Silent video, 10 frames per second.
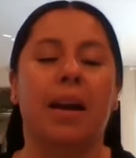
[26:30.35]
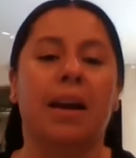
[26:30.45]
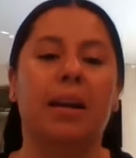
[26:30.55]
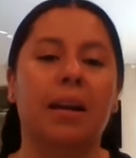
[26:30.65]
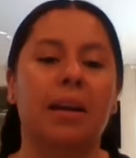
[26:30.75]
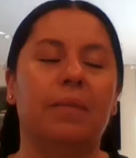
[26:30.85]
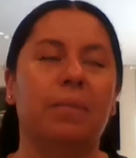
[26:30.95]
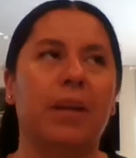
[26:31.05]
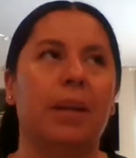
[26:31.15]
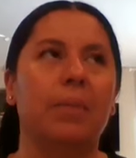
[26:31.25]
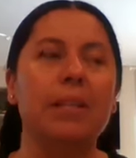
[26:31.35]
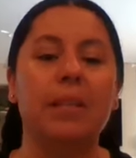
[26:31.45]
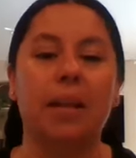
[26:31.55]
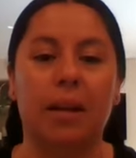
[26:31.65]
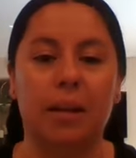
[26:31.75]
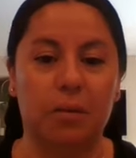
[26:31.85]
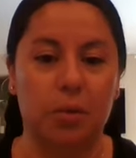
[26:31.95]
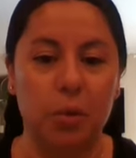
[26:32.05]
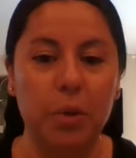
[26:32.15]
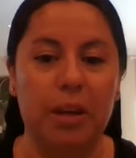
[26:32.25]
And I'm not saying not
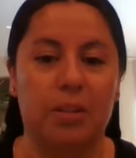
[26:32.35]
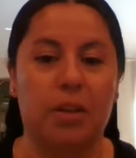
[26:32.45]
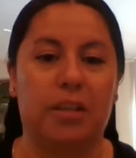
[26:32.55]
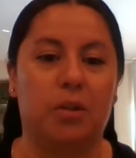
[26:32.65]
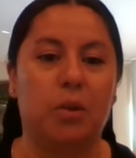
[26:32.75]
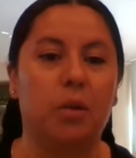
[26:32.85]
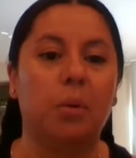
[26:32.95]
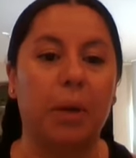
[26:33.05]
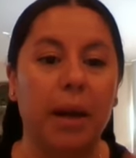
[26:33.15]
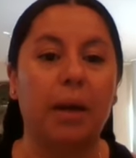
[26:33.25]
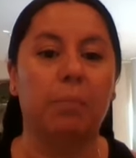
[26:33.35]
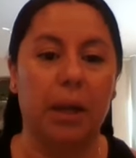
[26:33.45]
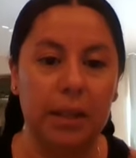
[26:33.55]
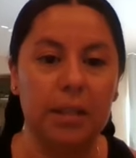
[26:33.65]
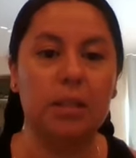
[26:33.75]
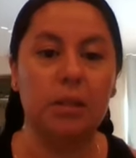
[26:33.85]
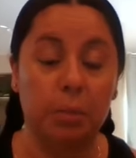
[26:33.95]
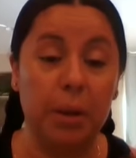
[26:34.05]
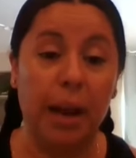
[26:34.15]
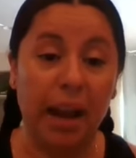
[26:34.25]
doing exercise is horrible, but at least, you know,
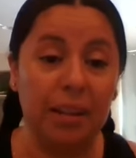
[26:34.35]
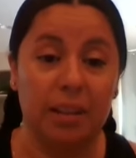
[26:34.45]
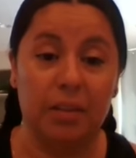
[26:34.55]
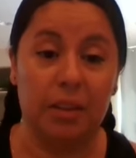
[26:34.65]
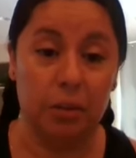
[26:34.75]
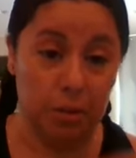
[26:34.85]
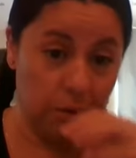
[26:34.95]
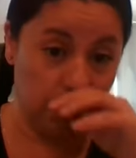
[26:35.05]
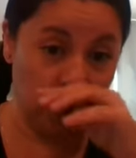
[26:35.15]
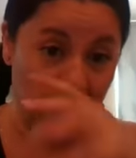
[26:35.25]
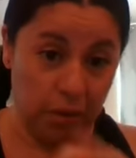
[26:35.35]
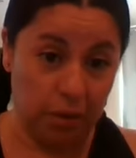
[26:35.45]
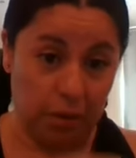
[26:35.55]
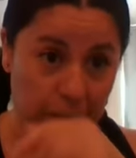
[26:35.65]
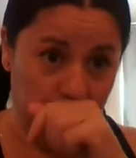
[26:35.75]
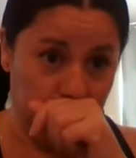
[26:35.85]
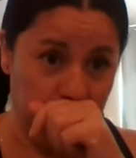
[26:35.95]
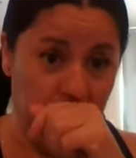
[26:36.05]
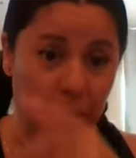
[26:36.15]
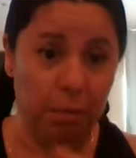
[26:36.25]
being active. And those of you that
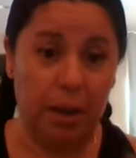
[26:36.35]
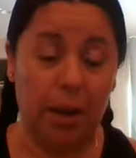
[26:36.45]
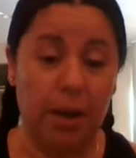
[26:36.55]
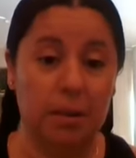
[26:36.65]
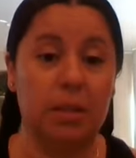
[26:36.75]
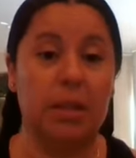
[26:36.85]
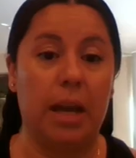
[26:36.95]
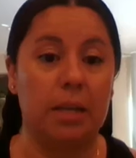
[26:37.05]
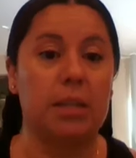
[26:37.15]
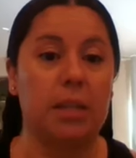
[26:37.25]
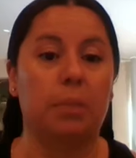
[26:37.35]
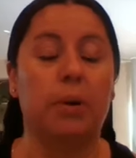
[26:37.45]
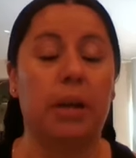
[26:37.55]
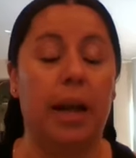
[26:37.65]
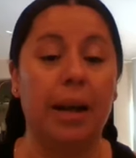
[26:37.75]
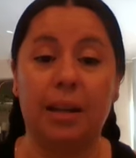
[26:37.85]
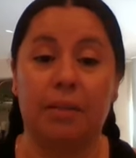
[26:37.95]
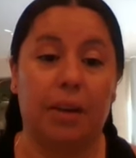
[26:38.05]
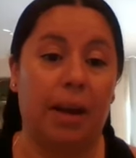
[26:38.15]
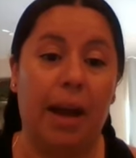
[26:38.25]
know me, I tend to stay pretty active,
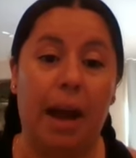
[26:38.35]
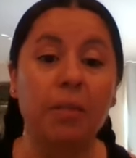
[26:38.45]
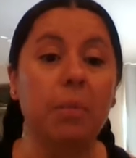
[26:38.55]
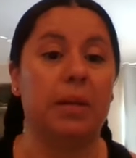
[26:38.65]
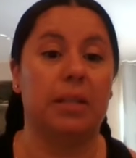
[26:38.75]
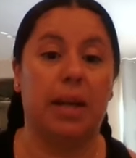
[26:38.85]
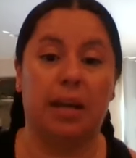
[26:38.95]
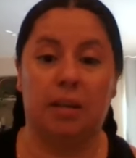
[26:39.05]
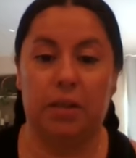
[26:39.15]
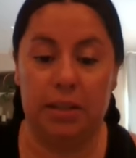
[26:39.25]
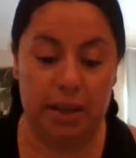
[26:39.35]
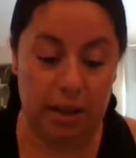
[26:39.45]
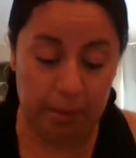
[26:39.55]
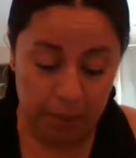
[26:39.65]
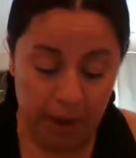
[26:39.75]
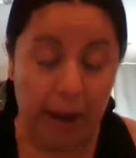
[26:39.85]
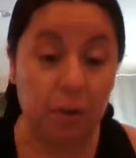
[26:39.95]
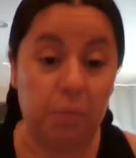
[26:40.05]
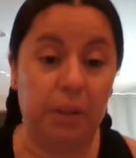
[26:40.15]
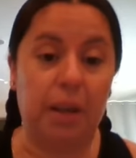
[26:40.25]
and I haven't been as active as I
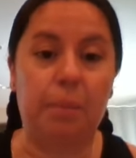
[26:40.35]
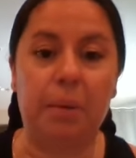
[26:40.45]
normally am.